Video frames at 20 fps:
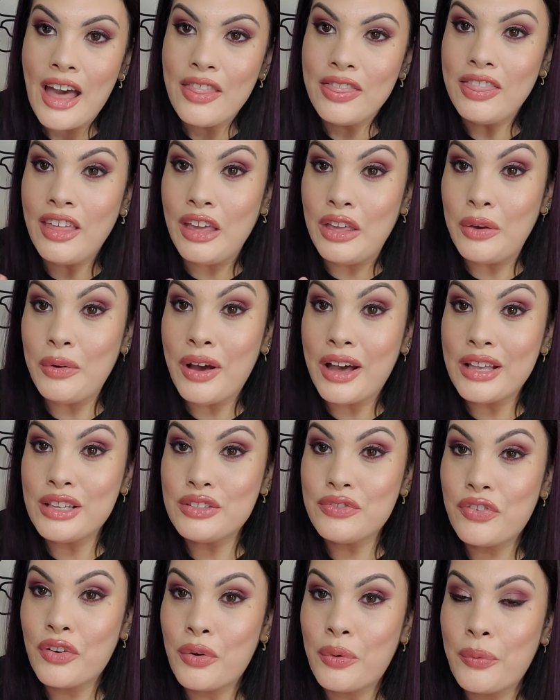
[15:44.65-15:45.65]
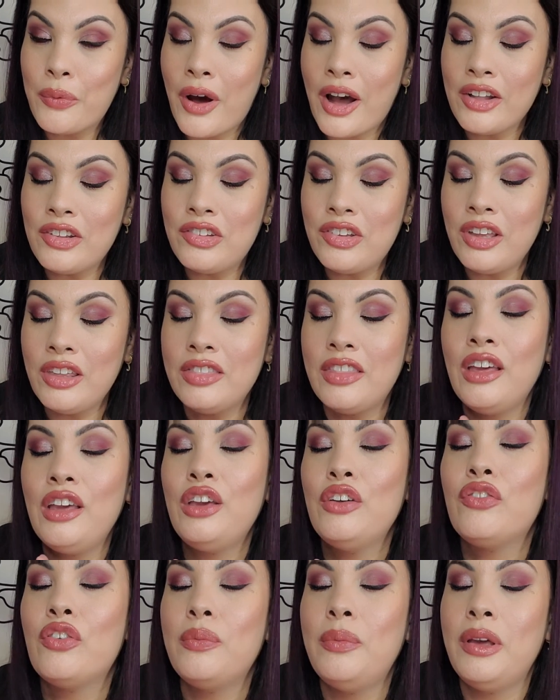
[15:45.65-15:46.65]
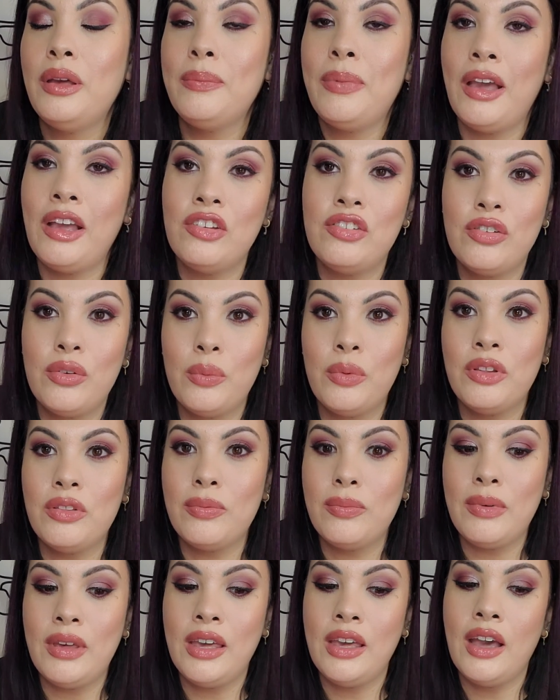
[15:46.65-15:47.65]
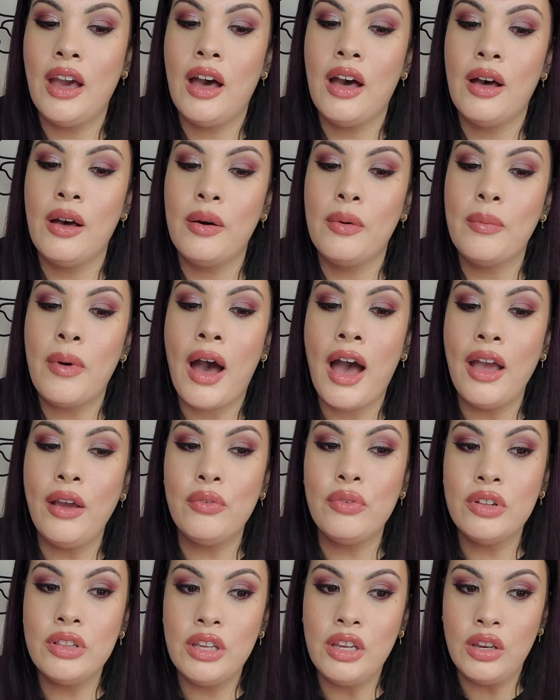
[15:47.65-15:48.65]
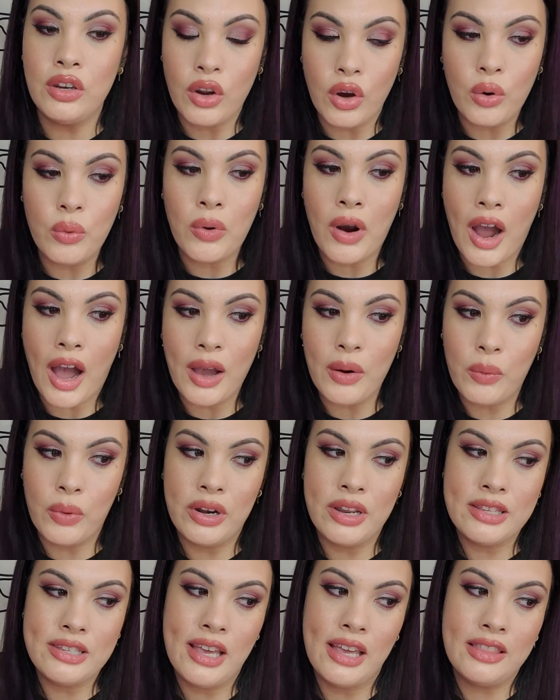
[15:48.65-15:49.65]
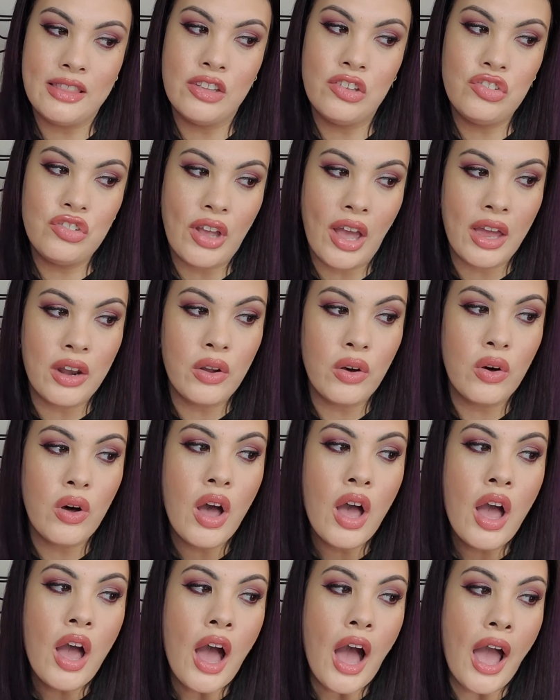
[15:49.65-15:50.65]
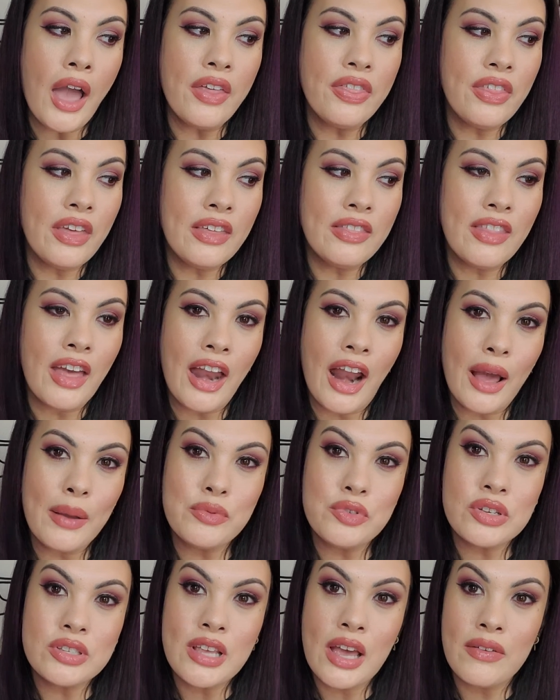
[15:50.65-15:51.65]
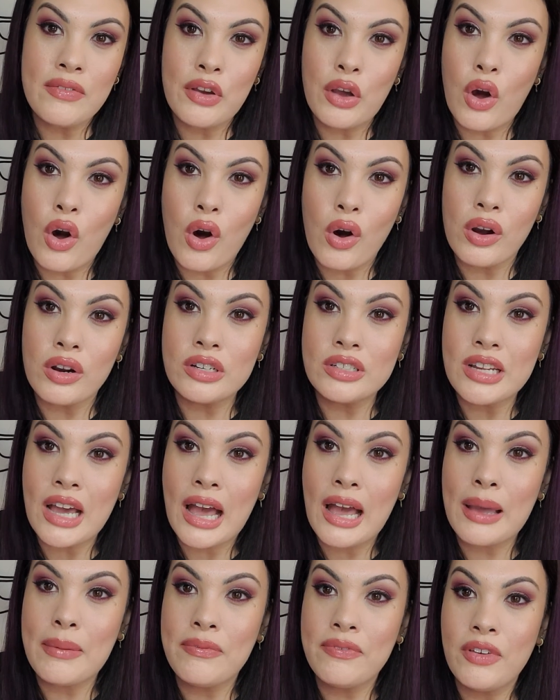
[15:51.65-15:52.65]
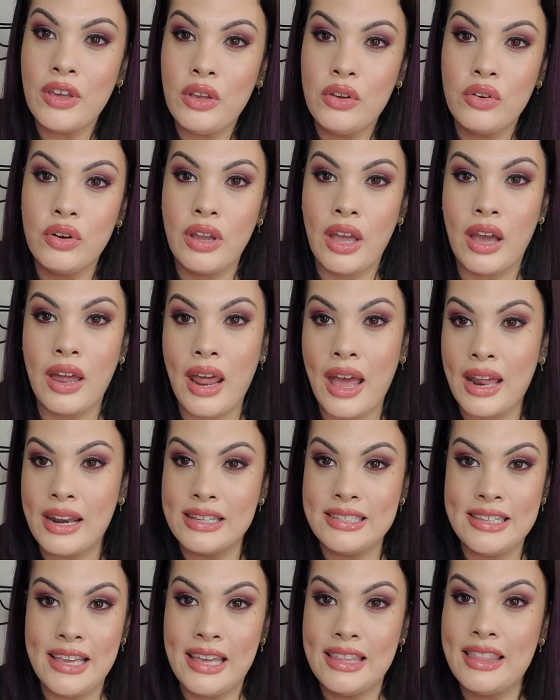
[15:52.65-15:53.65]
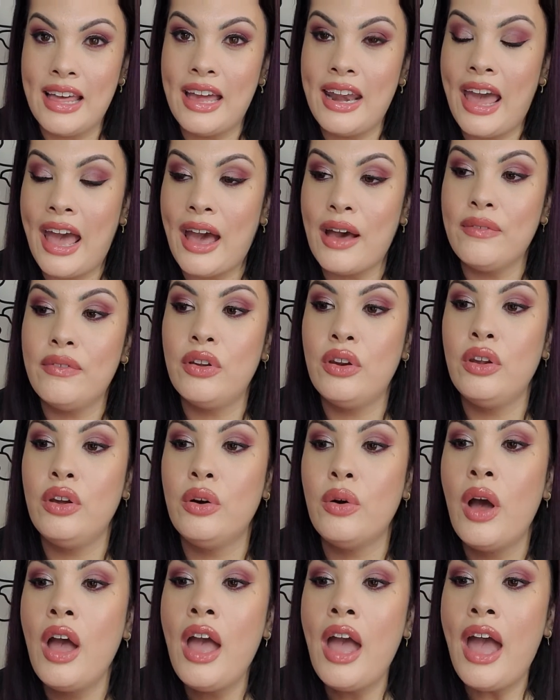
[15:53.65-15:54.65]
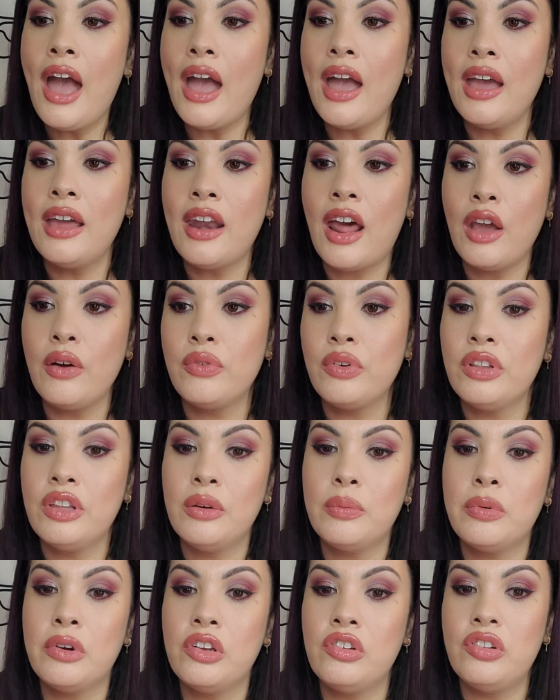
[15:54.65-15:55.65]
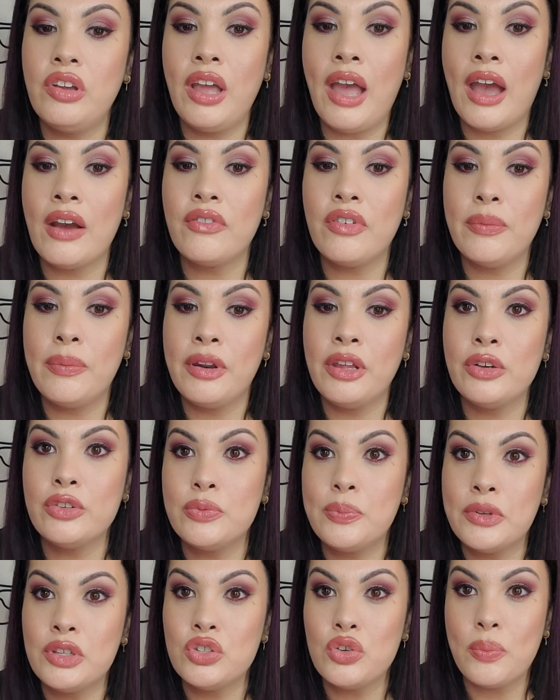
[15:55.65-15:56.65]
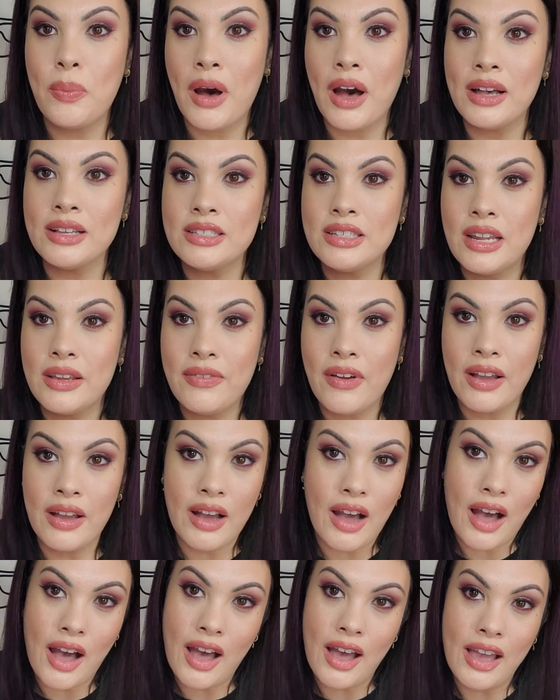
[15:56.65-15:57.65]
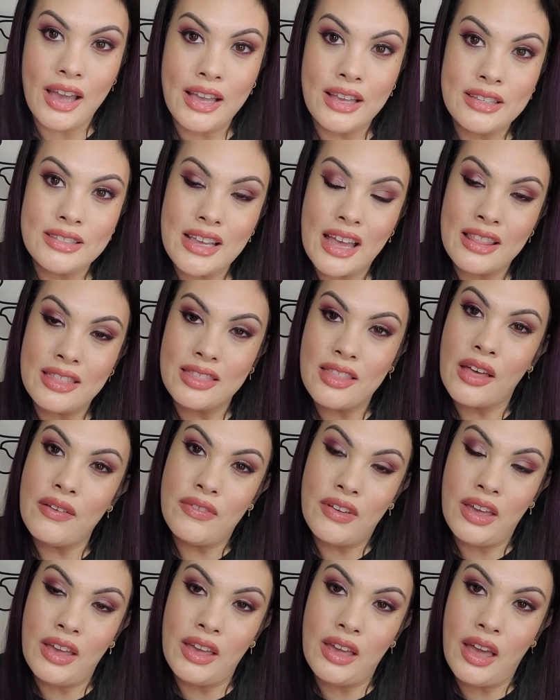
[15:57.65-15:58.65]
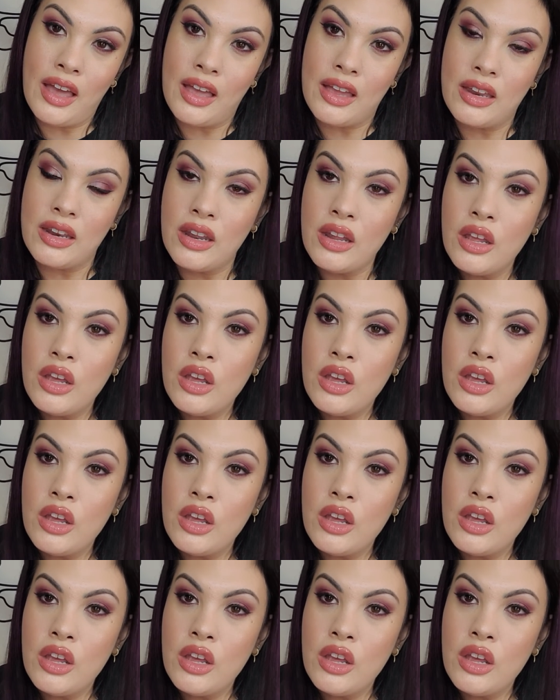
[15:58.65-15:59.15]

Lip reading: Thank you guys for watching. Thank you for being patient with me. I really know where I want to take this channel. I think that I'm just having a hard time figuring out how to take that avenue, and I really appreciate everybody who's been so positive and kind and loving and